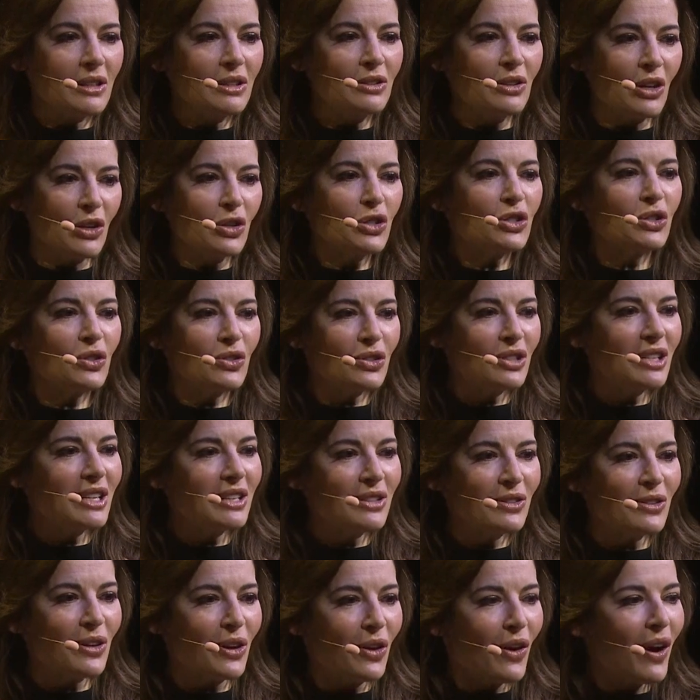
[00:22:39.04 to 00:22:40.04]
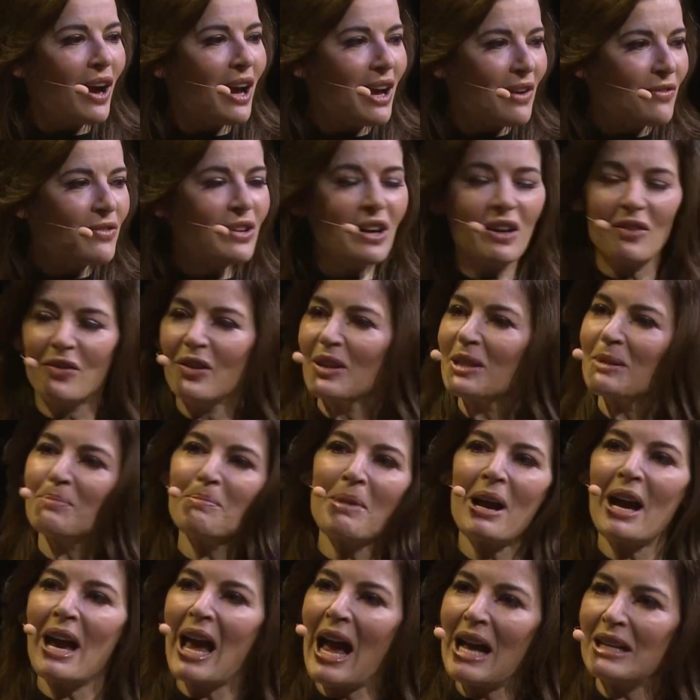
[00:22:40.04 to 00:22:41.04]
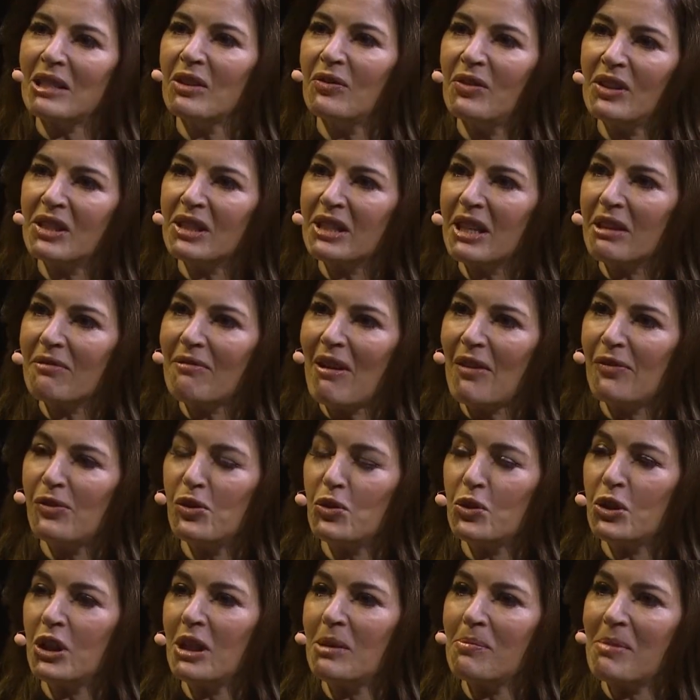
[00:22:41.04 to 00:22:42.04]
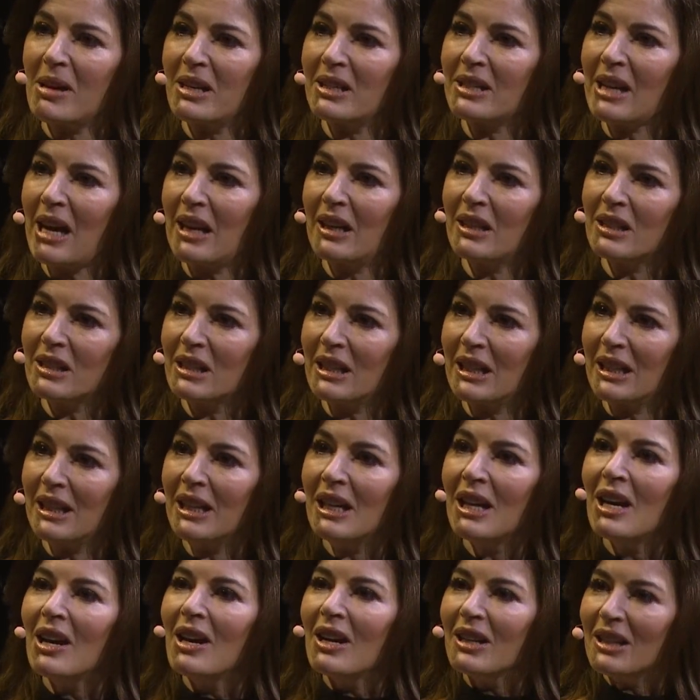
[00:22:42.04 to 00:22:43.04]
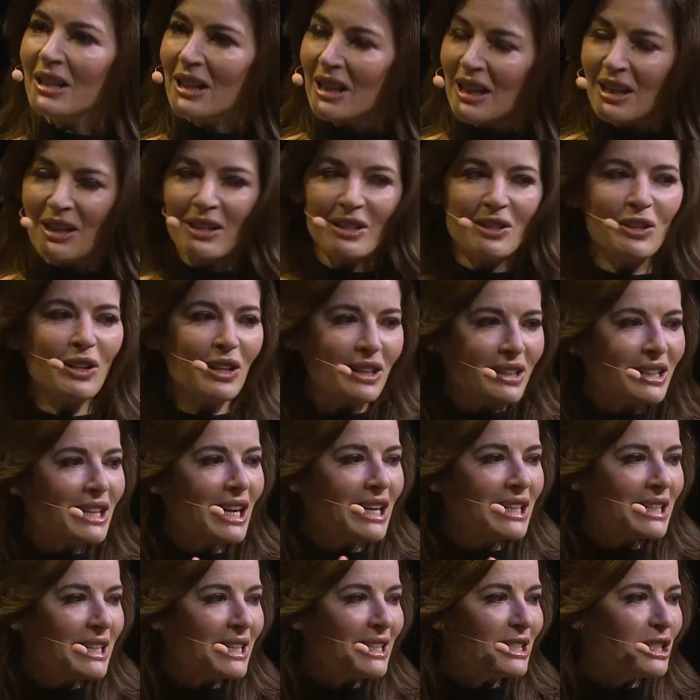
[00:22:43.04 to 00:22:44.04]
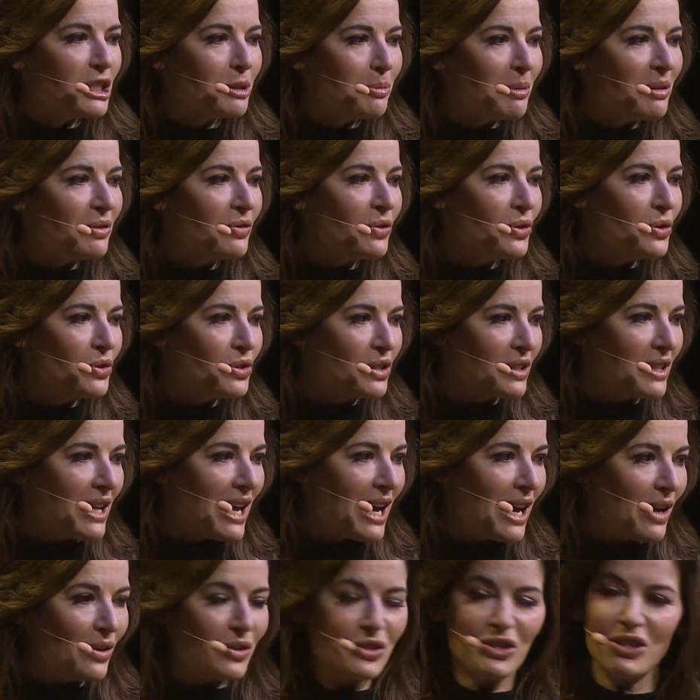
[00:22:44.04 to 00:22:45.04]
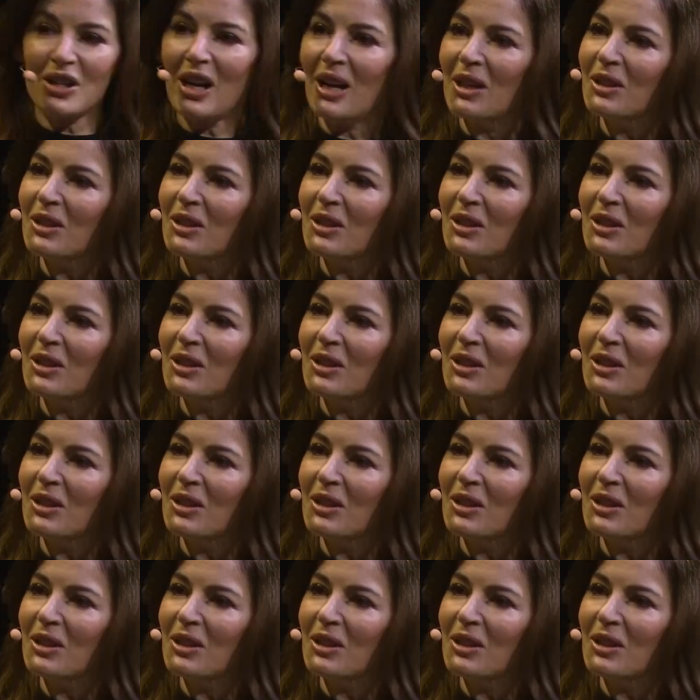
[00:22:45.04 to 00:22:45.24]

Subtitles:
I have enough. It's my atavistic refugee mentality. There needs to be food in the house.